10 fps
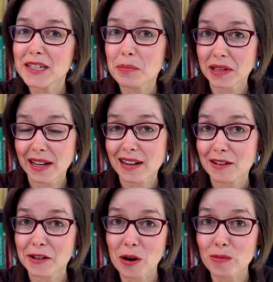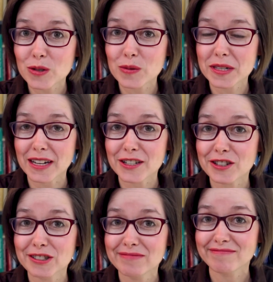to plan out your homeschool
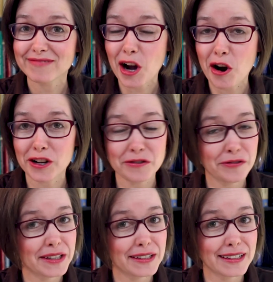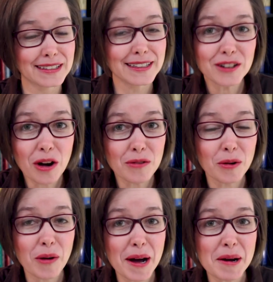schedule? Are you feeling a little
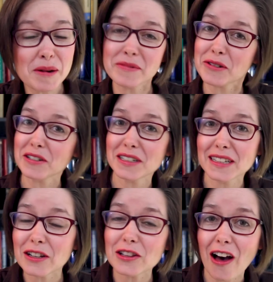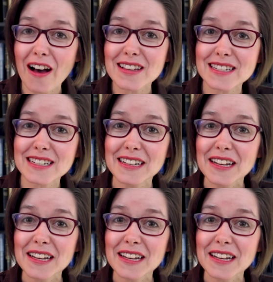overwhelmed or a little lost?